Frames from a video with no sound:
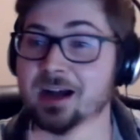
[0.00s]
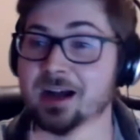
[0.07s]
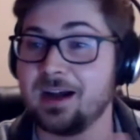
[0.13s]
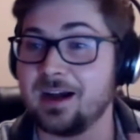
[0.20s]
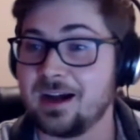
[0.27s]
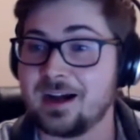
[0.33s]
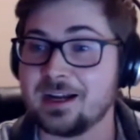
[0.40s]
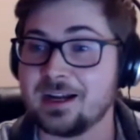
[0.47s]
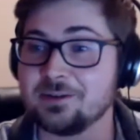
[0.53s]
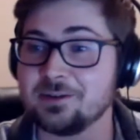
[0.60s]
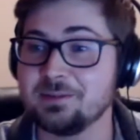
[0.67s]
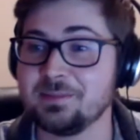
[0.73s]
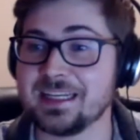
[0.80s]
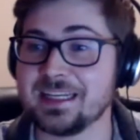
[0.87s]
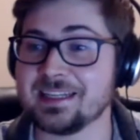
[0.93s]

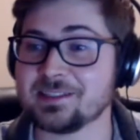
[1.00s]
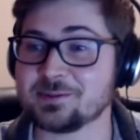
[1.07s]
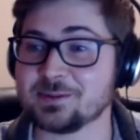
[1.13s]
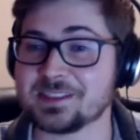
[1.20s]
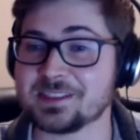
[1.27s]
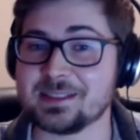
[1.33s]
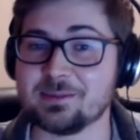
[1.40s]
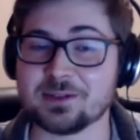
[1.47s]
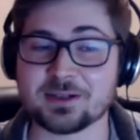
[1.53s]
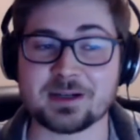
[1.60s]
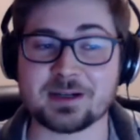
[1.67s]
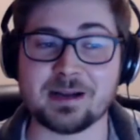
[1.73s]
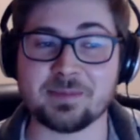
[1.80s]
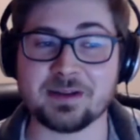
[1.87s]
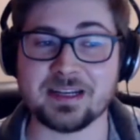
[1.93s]
100 meetings with similar
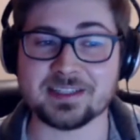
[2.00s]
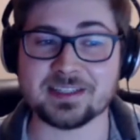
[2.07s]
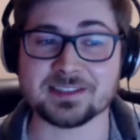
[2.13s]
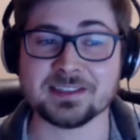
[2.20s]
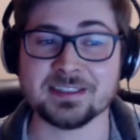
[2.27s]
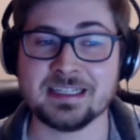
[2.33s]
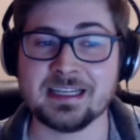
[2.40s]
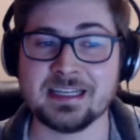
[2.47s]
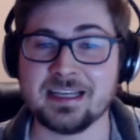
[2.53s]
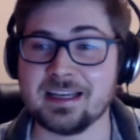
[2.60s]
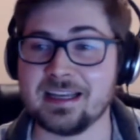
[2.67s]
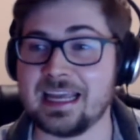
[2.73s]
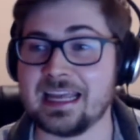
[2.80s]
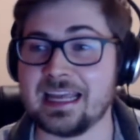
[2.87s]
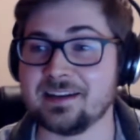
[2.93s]
companies.
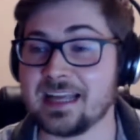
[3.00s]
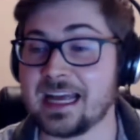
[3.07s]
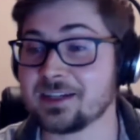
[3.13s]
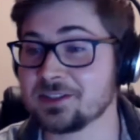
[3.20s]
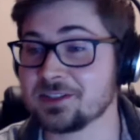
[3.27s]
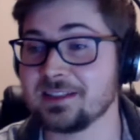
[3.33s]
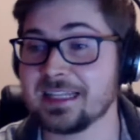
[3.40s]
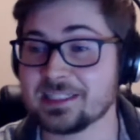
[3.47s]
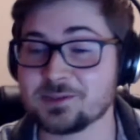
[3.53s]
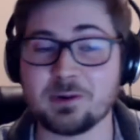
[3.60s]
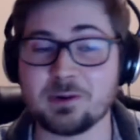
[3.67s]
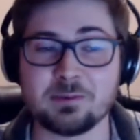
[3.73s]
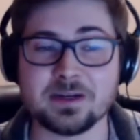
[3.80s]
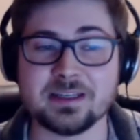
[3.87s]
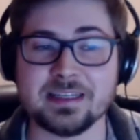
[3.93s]
And actually, that's
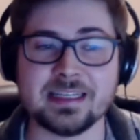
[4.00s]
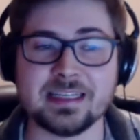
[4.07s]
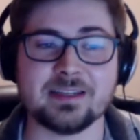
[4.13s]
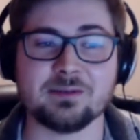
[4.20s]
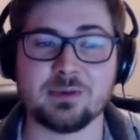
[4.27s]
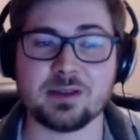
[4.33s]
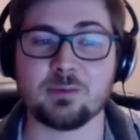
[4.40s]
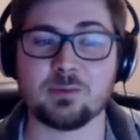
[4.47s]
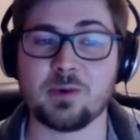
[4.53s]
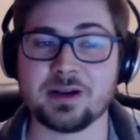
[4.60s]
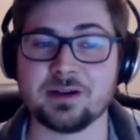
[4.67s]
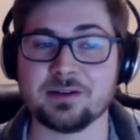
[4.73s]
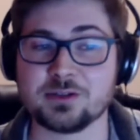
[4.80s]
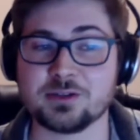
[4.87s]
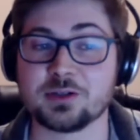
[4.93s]
what we did with
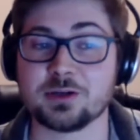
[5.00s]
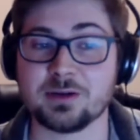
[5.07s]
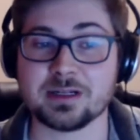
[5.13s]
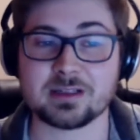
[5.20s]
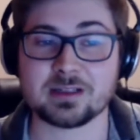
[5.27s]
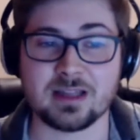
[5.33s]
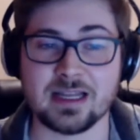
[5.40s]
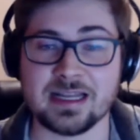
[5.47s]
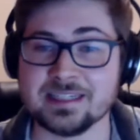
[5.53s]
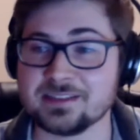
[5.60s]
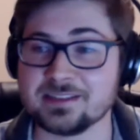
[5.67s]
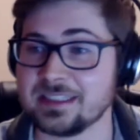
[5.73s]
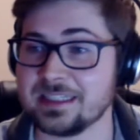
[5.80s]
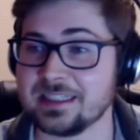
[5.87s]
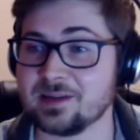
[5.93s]
one current
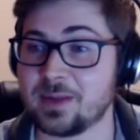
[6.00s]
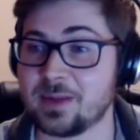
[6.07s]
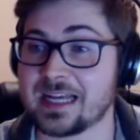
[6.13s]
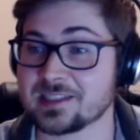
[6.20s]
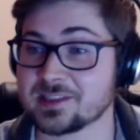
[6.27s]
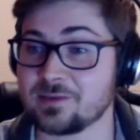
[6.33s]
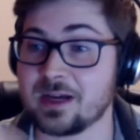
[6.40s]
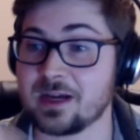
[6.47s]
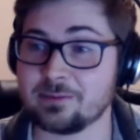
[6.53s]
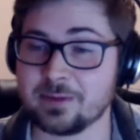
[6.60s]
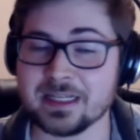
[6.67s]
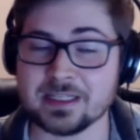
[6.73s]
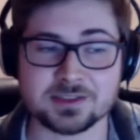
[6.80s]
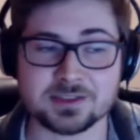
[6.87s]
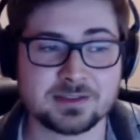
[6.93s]
client in the past 5
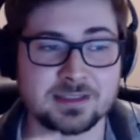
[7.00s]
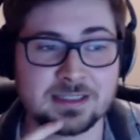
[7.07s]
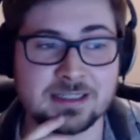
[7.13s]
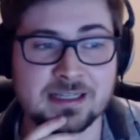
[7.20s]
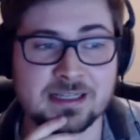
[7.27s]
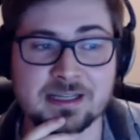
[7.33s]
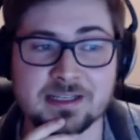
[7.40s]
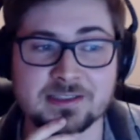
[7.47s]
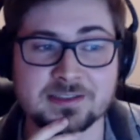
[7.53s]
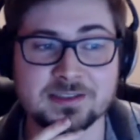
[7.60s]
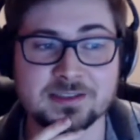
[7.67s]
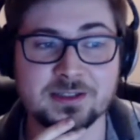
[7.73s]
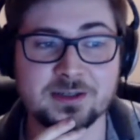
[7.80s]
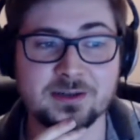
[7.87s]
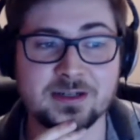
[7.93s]
weeks.
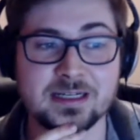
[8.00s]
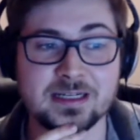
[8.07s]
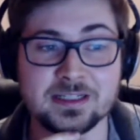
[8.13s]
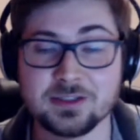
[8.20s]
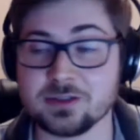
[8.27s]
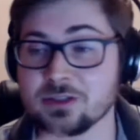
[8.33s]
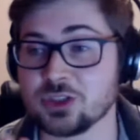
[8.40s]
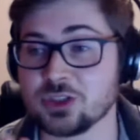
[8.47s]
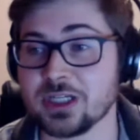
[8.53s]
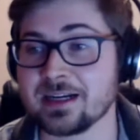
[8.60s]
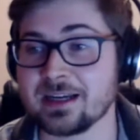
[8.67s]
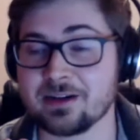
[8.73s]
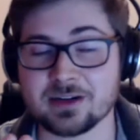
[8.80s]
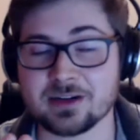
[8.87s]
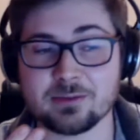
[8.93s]
So you can check
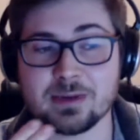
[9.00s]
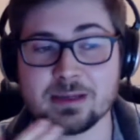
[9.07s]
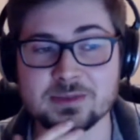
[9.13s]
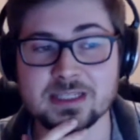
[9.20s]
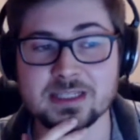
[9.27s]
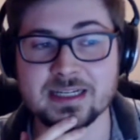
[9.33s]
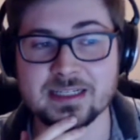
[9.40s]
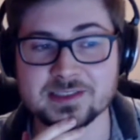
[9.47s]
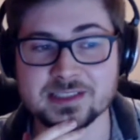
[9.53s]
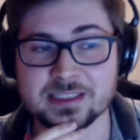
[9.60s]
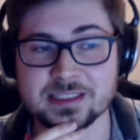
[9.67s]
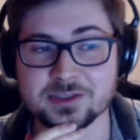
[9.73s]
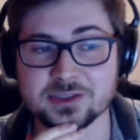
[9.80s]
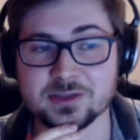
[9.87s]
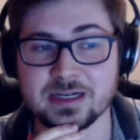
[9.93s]
out our website at
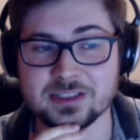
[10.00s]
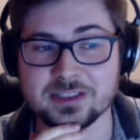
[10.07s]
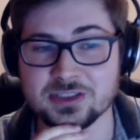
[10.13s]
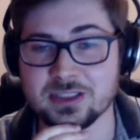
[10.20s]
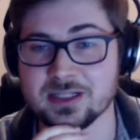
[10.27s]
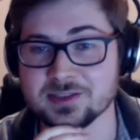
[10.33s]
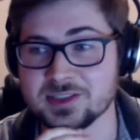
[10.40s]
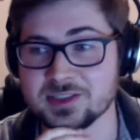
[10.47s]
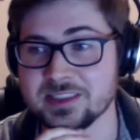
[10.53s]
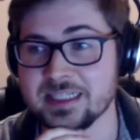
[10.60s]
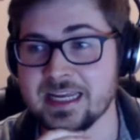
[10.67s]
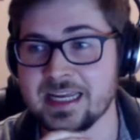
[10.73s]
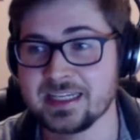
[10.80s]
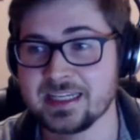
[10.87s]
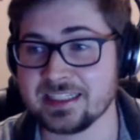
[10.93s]

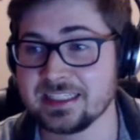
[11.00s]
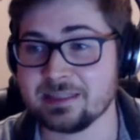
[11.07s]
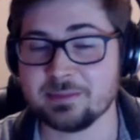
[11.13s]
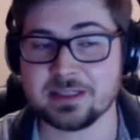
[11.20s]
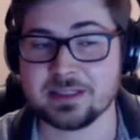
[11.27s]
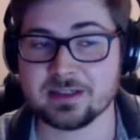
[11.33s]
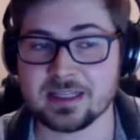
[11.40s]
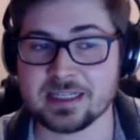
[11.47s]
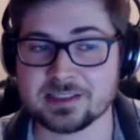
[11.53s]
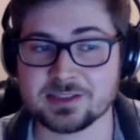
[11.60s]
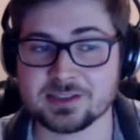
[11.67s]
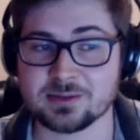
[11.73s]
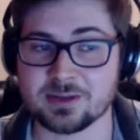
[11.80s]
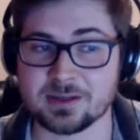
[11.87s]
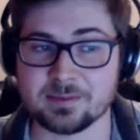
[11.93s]
salesstrategy.ca, email us,
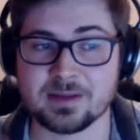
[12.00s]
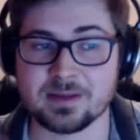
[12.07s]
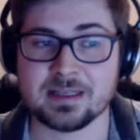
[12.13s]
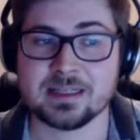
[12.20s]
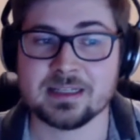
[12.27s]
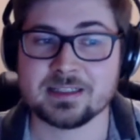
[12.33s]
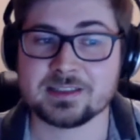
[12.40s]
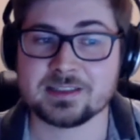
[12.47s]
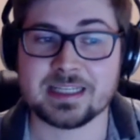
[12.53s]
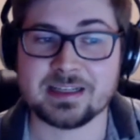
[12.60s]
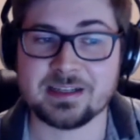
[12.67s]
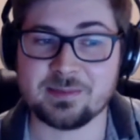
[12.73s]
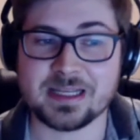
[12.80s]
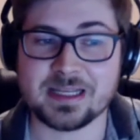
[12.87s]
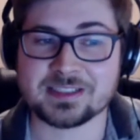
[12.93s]
or send
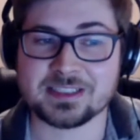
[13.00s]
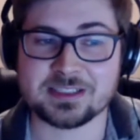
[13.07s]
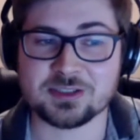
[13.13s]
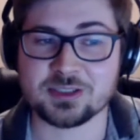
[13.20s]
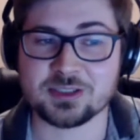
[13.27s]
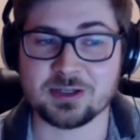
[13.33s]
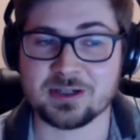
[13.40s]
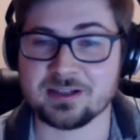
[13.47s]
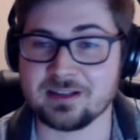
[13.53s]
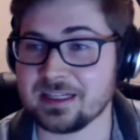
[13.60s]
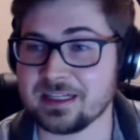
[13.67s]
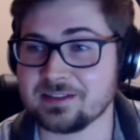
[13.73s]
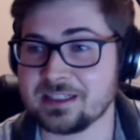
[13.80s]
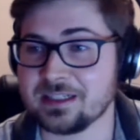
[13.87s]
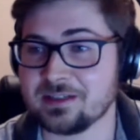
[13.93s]
a message on
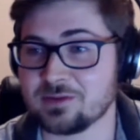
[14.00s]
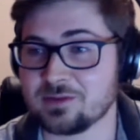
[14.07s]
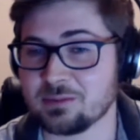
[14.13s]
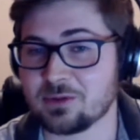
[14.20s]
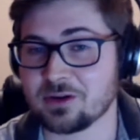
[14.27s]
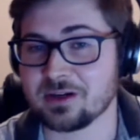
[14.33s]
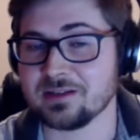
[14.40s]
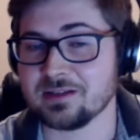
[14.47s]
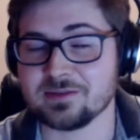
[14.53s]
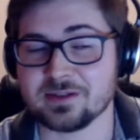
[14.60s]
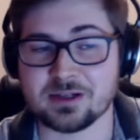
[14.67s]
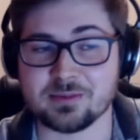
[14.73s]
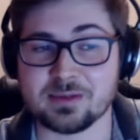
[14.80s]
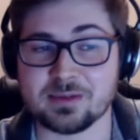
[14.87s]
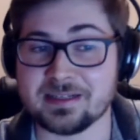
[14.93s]
LinkedIn for more
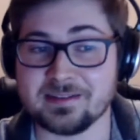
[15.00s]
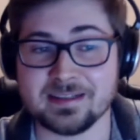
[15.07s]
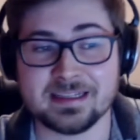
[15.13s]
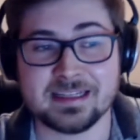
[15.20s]
info. But